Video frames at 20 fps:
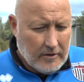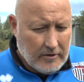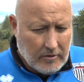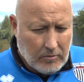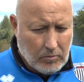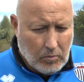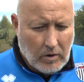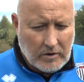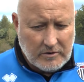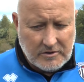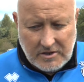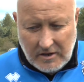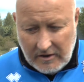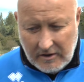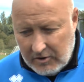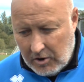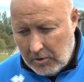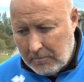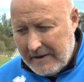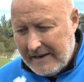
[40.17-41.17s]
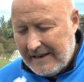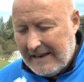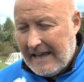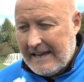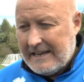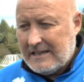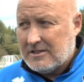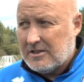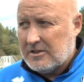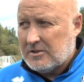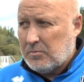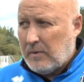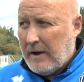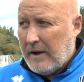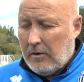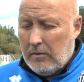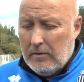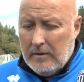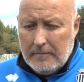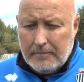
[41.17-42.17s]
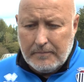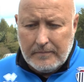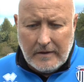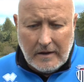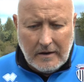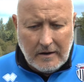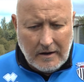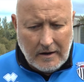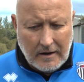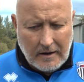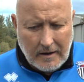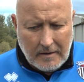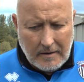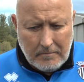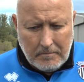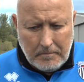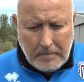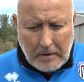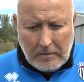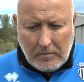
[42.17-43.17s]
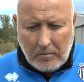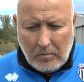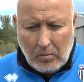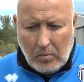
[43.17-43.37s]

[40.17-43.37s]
the ones that have come in late as well. Um, but